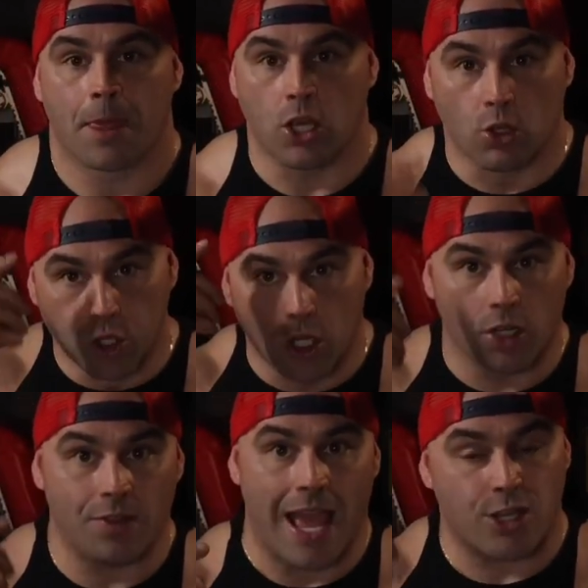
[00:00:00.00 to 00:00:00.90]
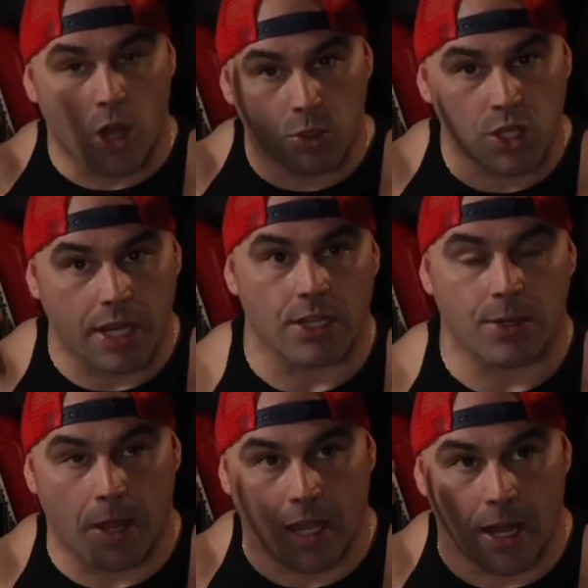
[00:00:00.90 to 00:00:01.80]
You learn that. It's almost like
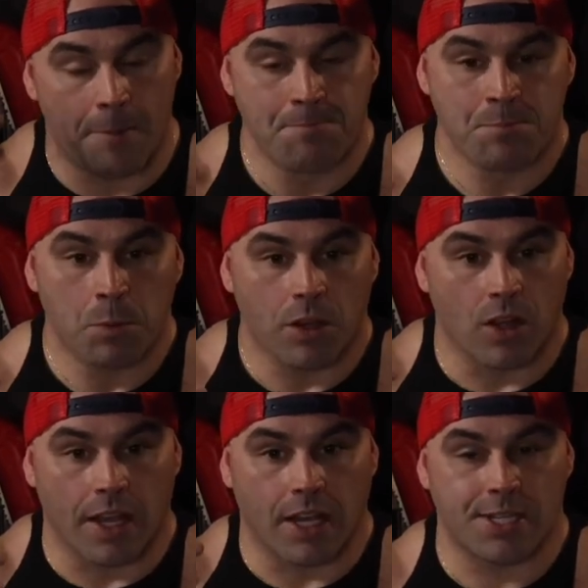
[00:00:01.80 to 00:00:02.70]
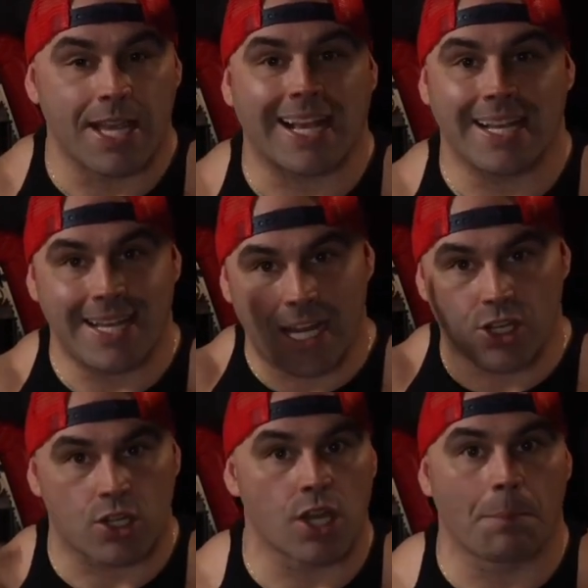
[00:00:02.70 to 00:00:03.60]
a like a like a second
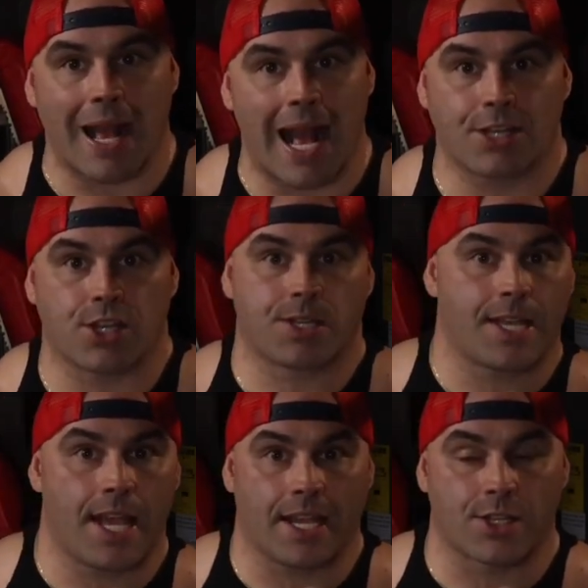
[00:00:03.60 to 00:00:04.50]
nature subconscious thing.